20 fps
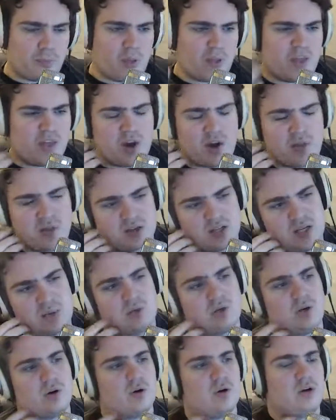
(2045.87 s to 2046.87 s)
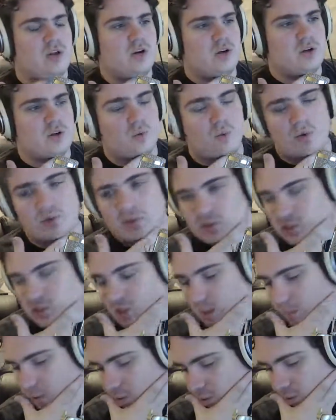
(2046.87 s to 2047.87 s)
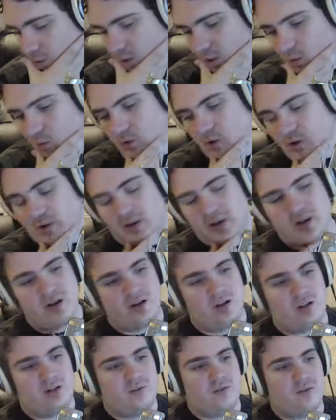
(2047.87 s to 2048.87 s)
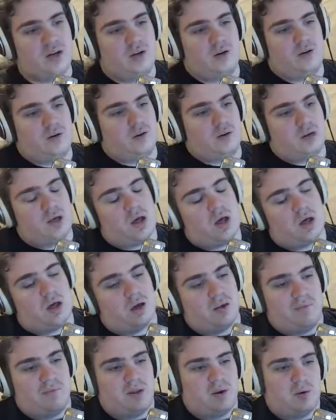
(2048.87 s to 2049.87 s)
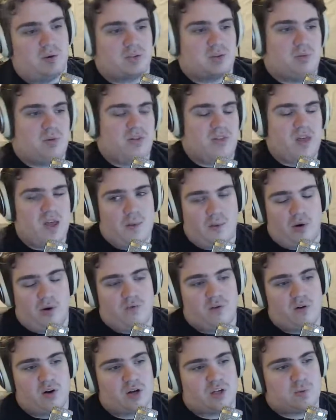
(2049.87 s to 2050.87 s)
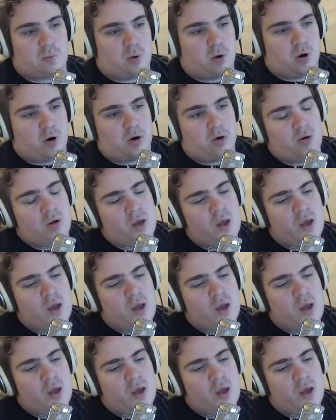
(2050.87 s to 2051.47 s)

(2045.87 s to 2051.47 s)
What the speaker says: they thought the Team Secret needed to win the summit in order to get an invite, and it was going to be them or Virtus Pro.